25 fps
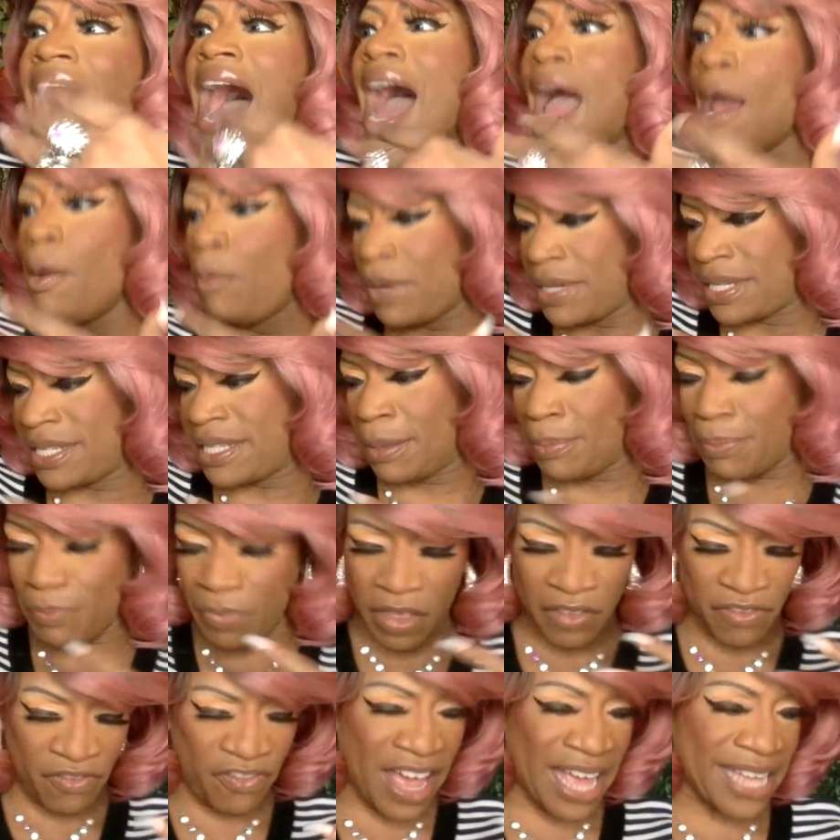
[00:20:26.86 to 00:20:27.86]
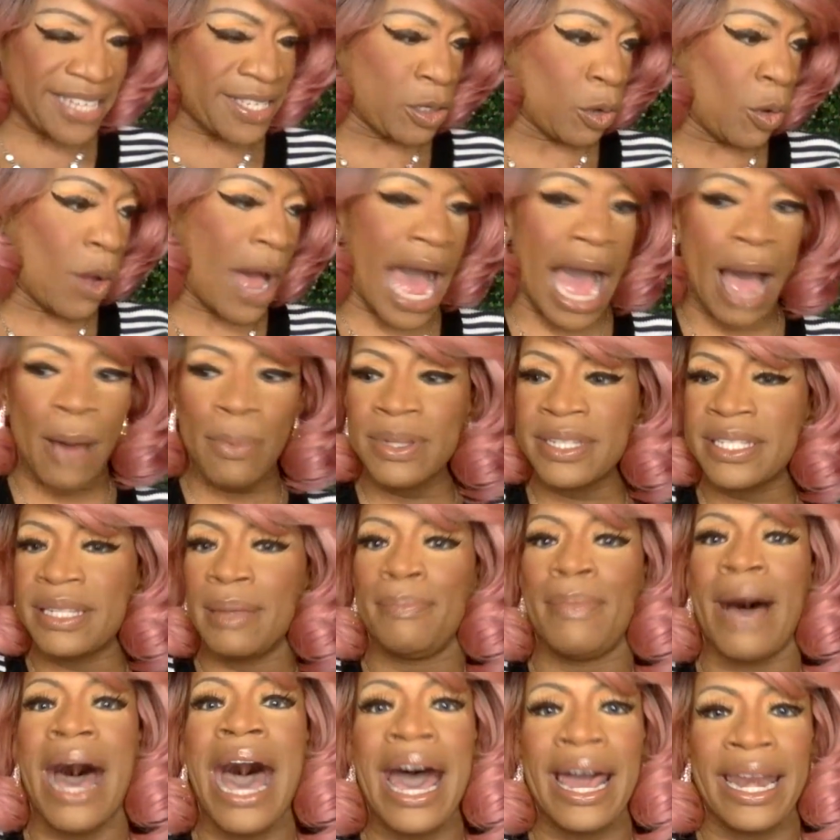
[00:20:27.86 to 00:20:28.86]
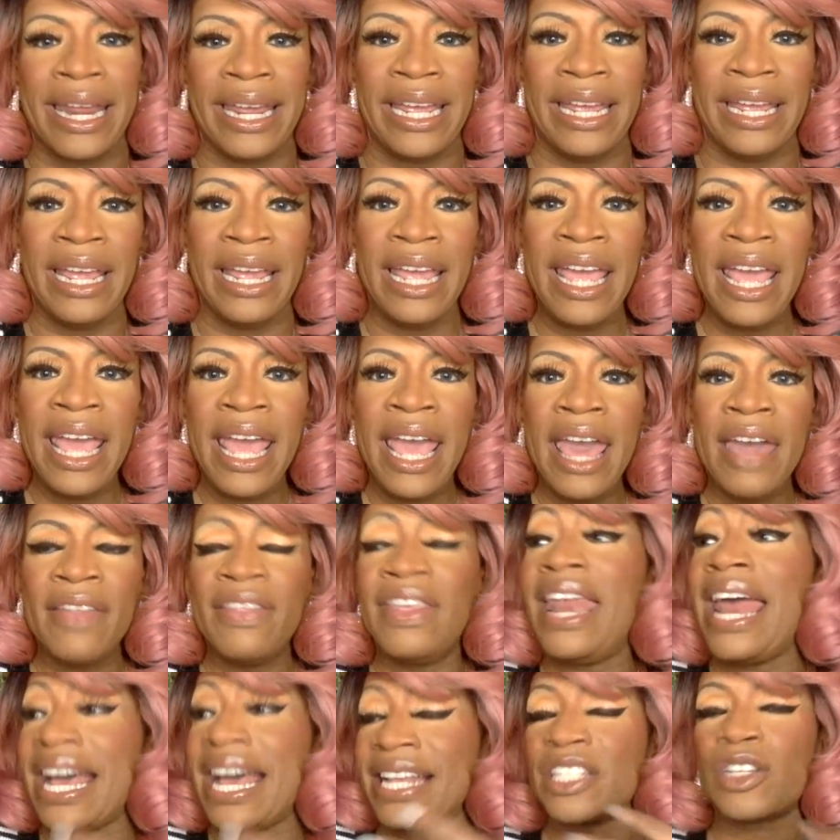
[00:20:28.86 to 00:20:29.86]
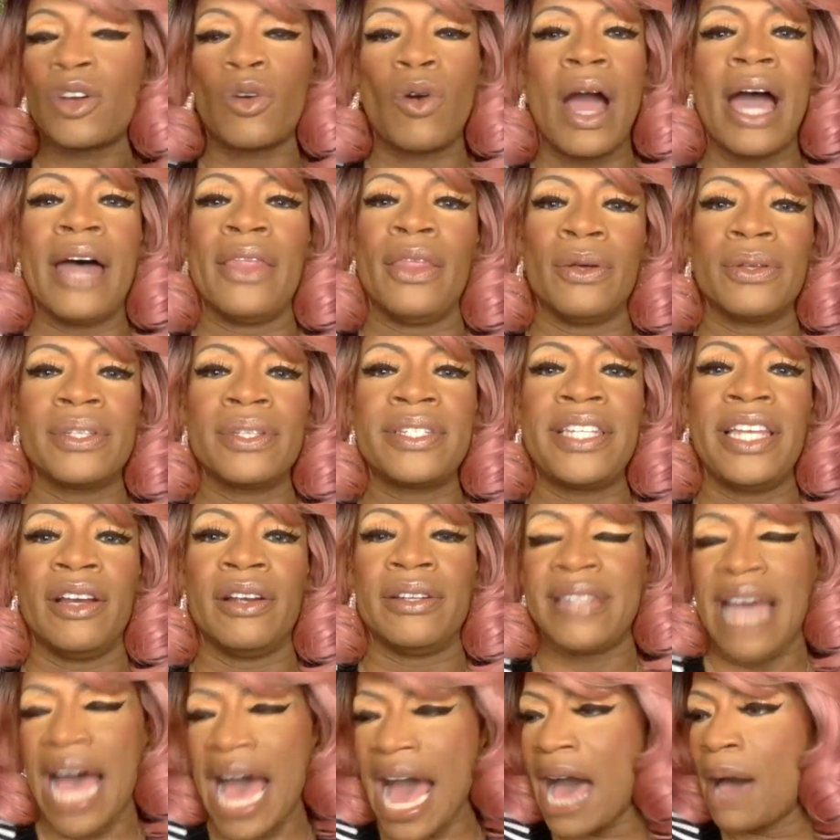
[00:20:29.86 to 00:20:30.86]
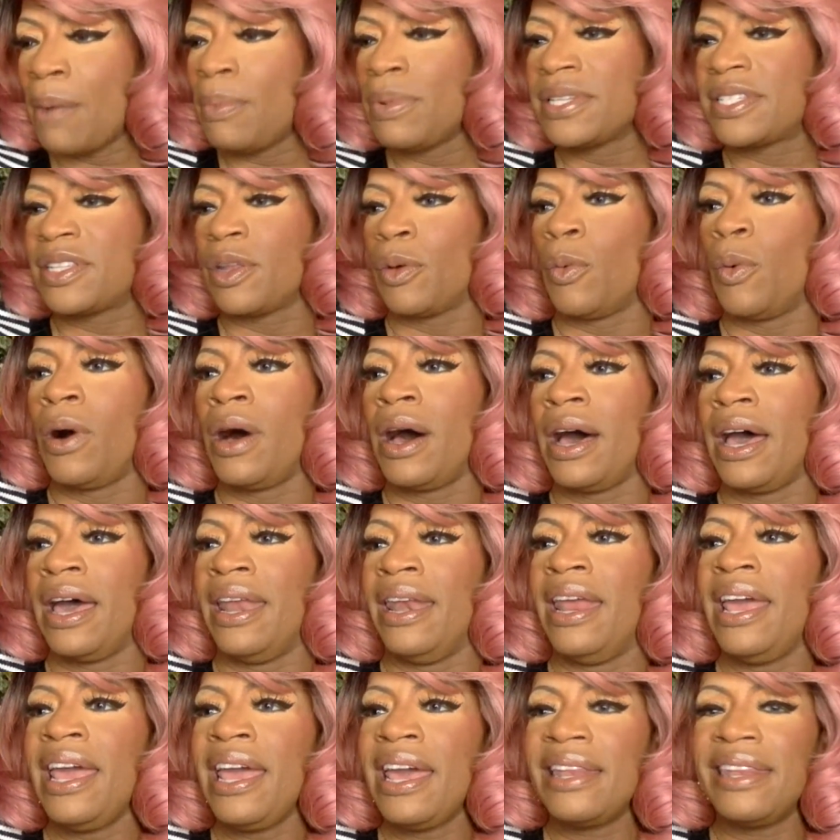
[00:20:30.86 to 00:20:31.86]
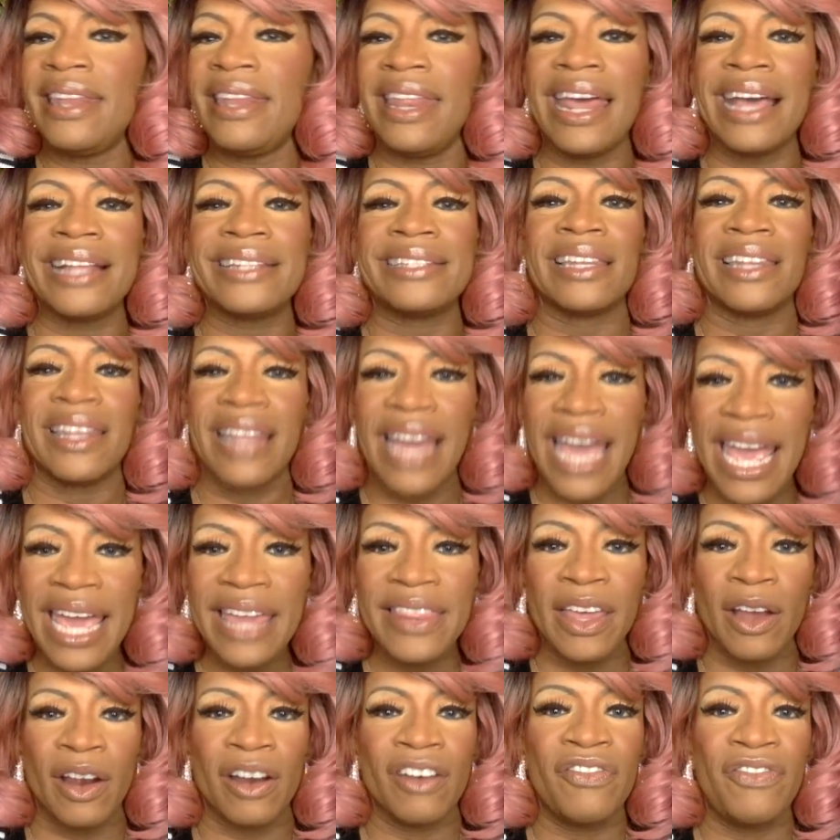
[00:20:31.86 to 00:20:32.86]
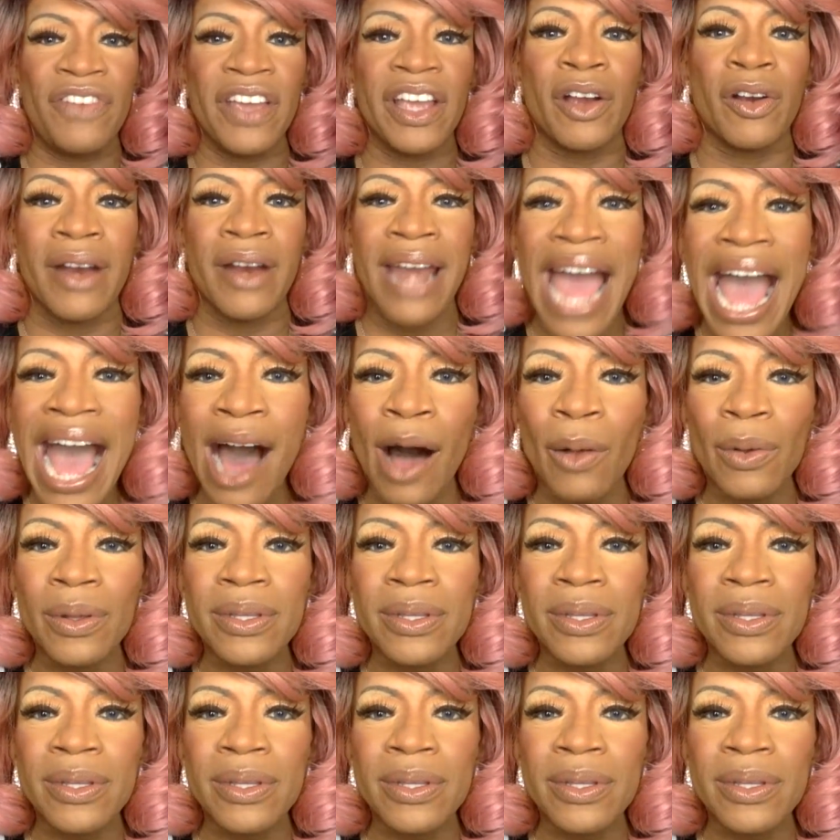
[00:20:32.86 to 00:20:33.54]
I was the, the vessel. I was the body mm. that had to cry those tears. I was the one mm. that had to lay there and figure it